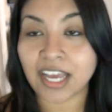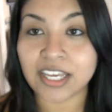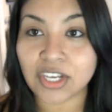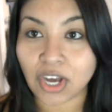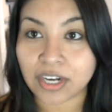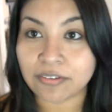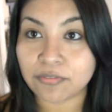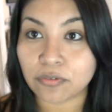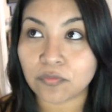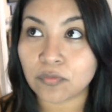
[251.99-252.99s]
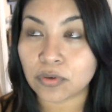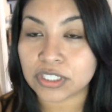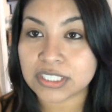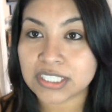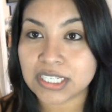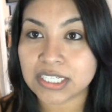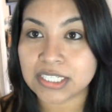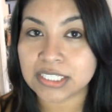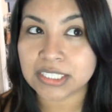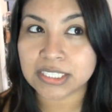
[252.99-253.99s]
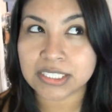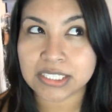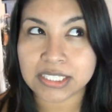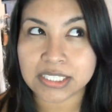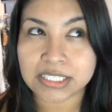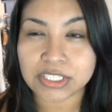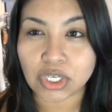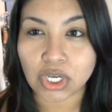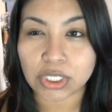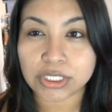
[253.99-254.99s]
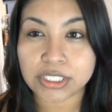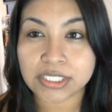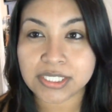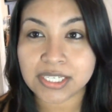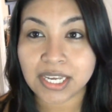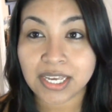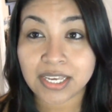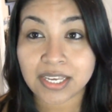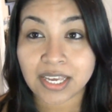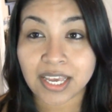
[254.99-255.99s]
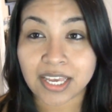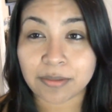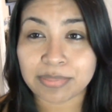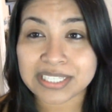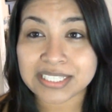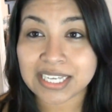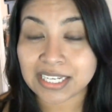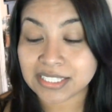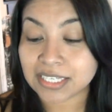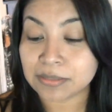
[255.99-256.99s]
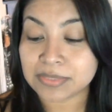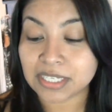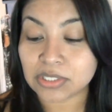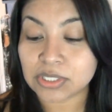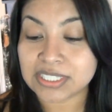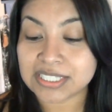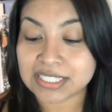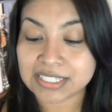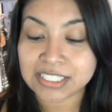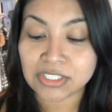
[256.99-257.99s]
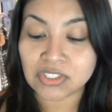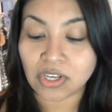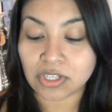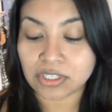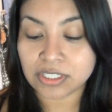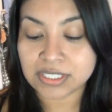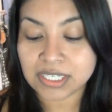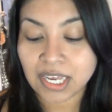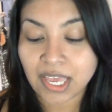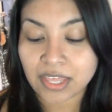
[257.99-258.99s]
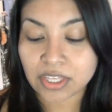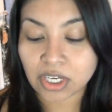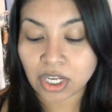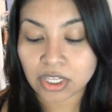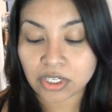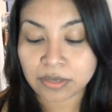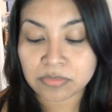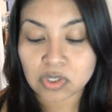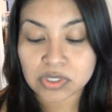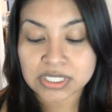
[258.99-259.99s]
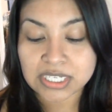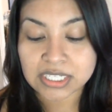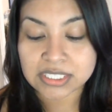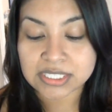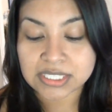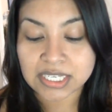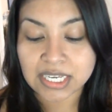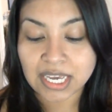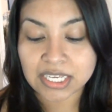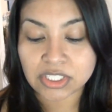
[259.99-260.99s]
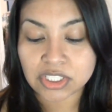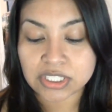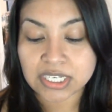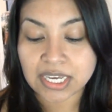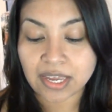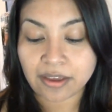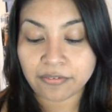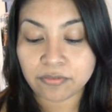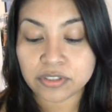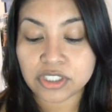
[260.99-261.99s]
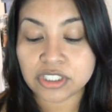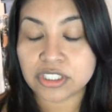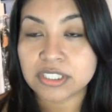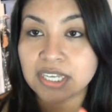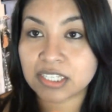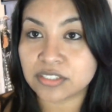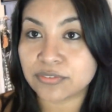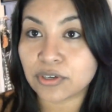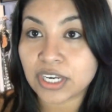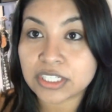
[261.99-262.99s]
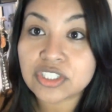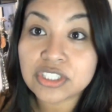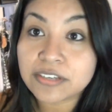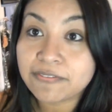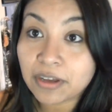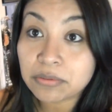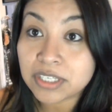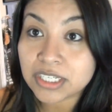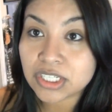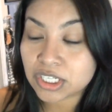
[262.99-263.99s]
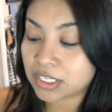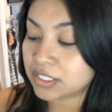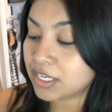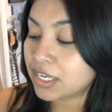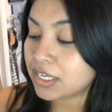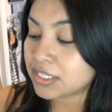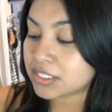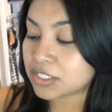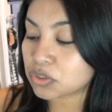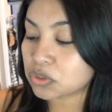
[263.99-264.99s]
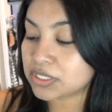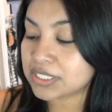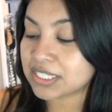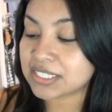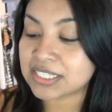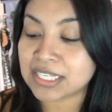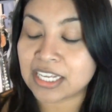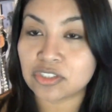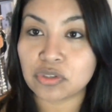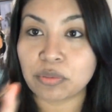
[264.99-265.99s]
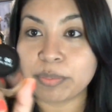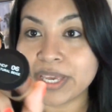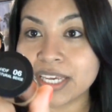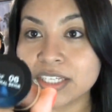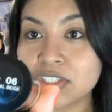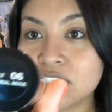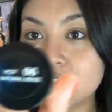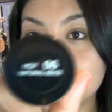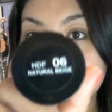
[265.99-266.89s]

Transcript: I got it for $14. And plus tax, it comes out to $16. The color I'm using, it's the HDF, which stands for HD Foundation 06 Natural Beige.